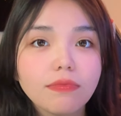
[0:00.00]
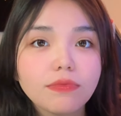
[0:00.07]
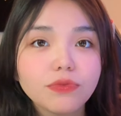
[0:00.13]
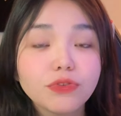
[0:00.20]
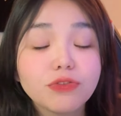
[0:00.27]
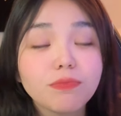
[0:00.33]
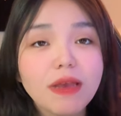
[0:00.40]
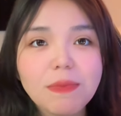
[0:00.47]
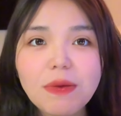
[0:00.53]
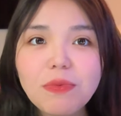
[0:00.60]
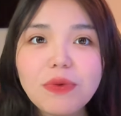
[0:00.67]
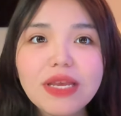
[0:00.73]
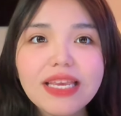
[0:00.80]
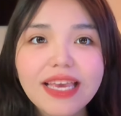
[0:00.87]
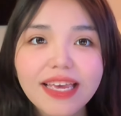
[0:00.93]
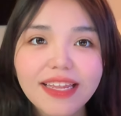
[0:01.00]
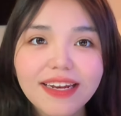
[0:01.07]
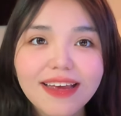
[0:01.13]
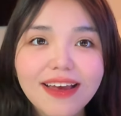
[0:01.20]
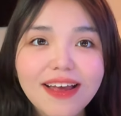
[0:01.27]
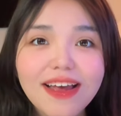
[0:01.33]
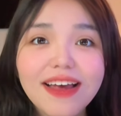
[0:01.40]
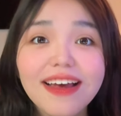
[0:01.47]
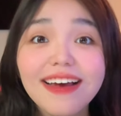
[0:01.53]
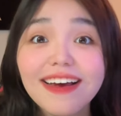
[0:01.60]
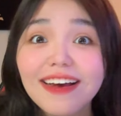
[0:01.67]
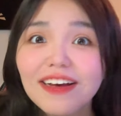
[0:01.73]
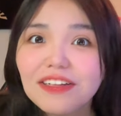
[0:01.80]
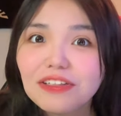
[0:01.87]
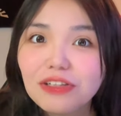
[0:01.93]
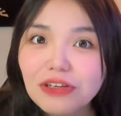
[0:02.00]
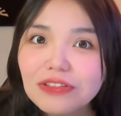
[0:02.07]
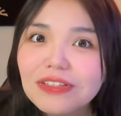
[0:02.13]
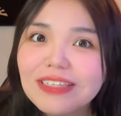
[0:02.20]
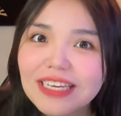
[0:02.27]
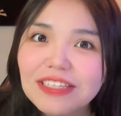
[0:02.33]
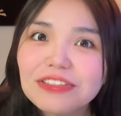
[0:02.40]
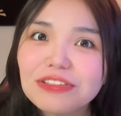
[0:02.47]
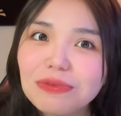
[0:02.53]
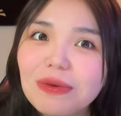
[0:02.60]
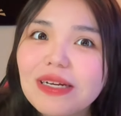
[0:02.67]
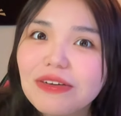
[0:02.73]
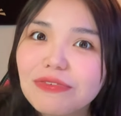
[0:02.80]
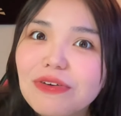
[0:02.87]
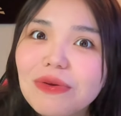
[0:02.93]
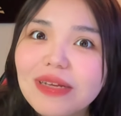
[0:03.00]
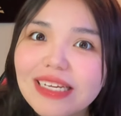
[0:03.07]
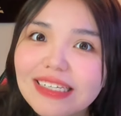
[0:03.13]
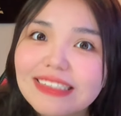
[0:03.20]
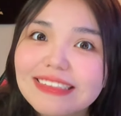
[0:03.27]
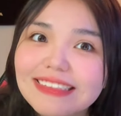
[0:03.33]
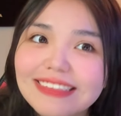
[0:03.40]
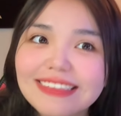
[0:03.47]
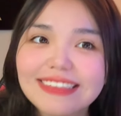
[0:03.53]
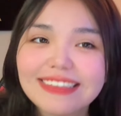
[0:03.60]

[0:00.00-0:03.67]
so maybe we can look together what a furry is.